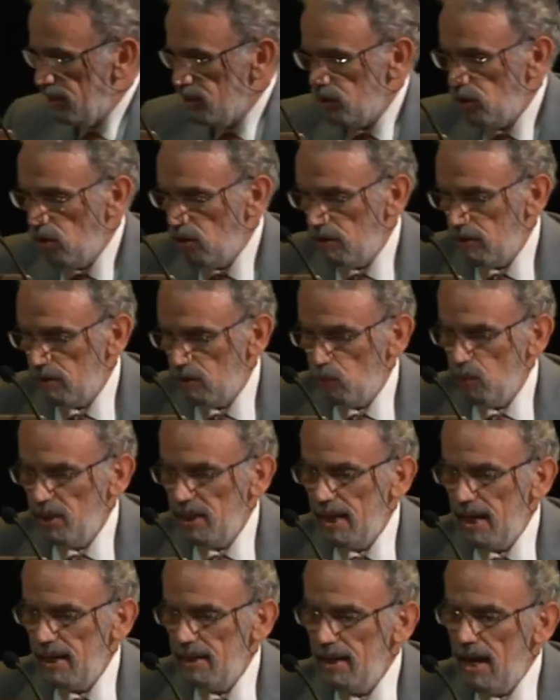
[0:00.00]
So we
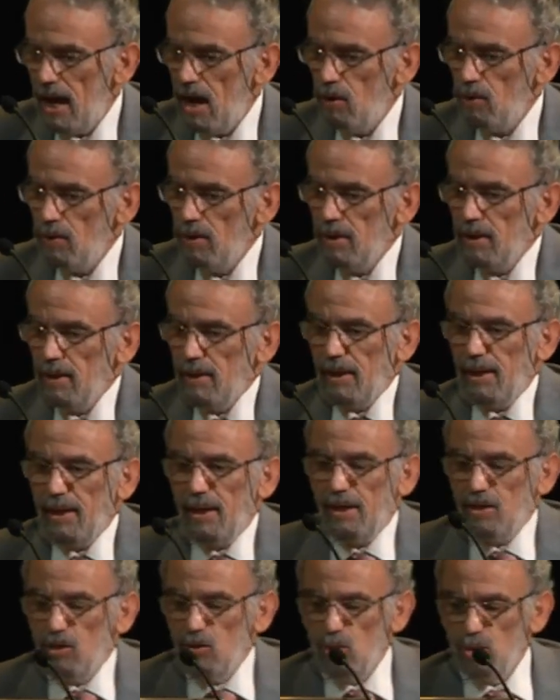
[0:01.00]
can now
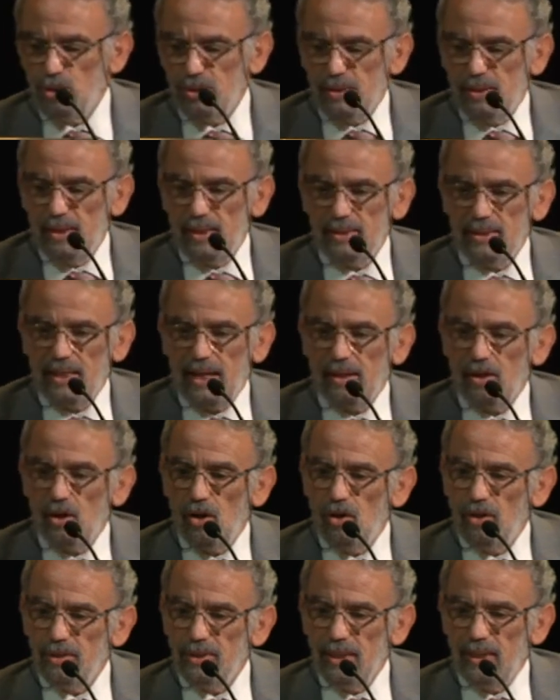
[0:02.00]
use this
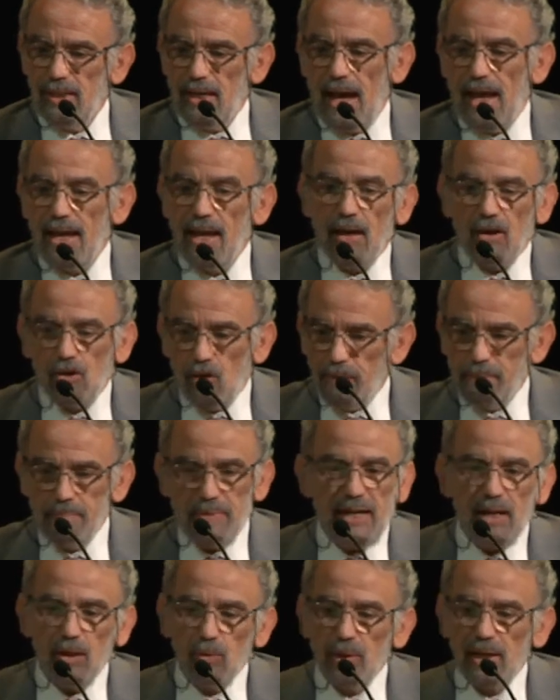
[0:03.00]
technology. I am going
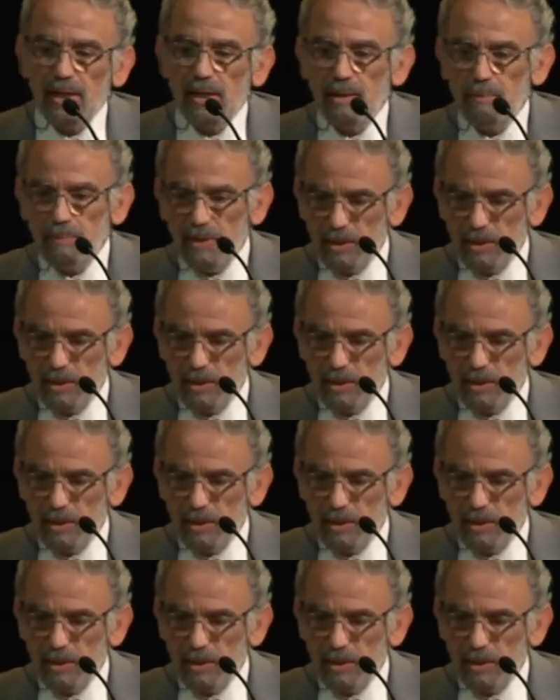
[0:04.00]
very quickly